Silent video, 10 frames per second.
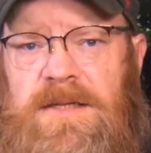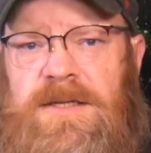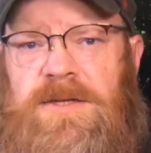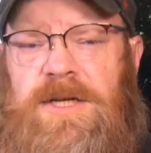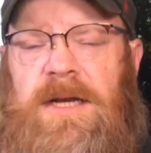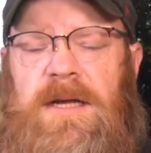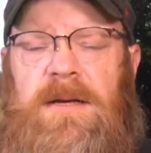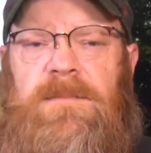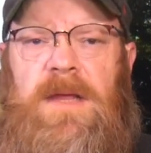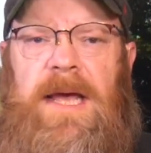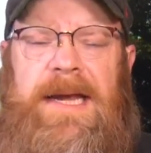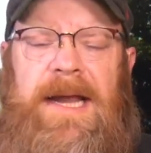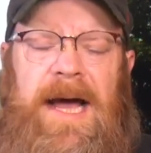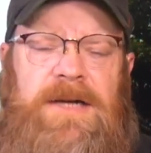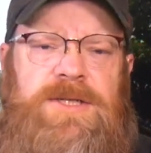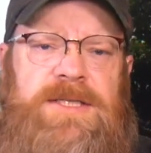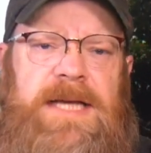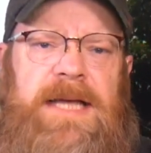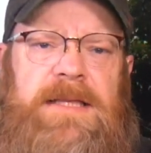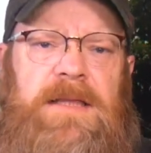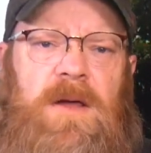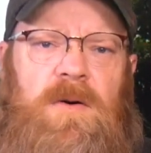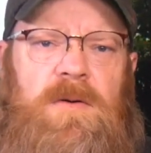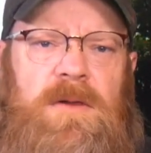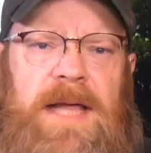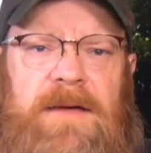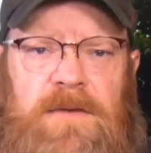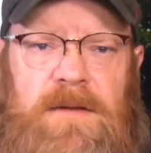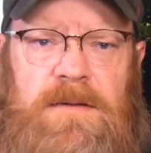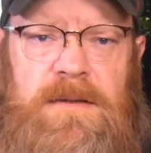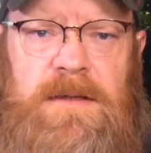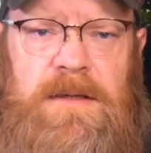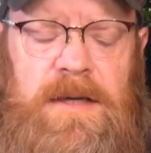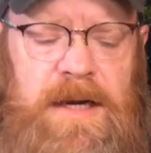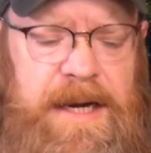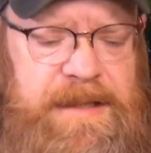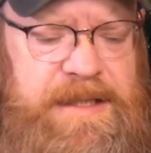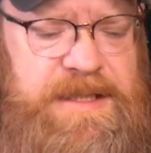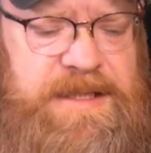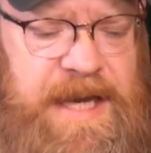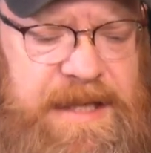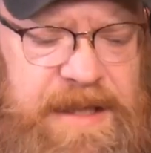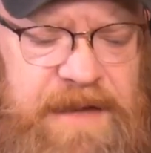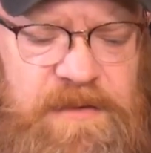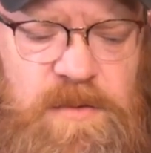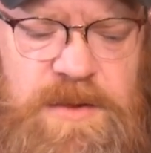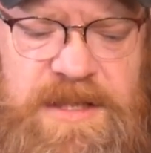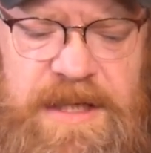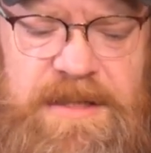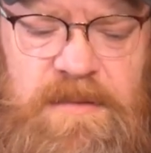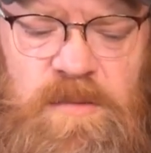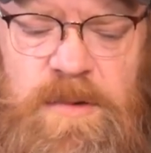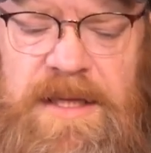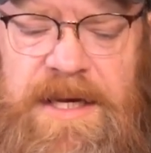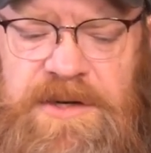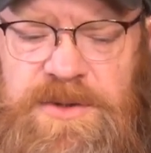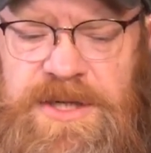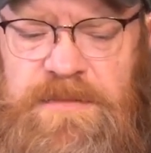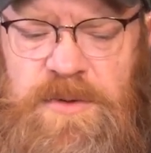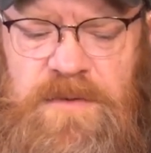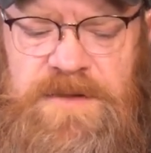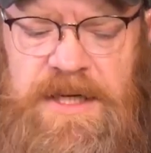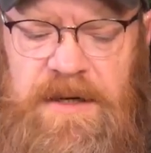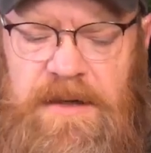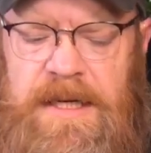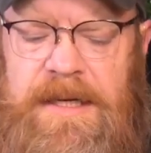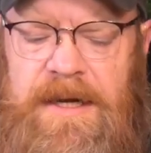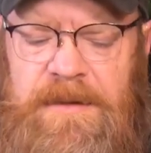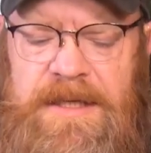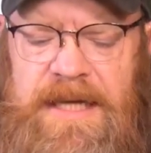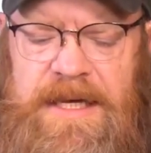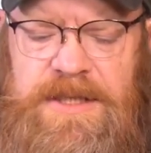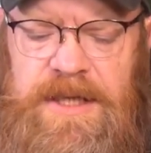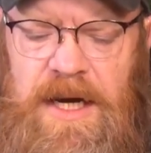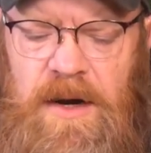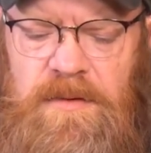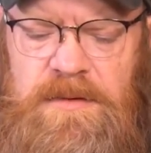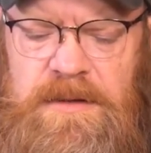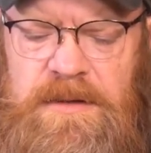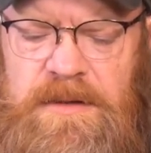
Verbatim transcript: to this agenda, and not just at the local level. Uh, at the state level, we're seeing some really interesting moves here. A couple of days ago,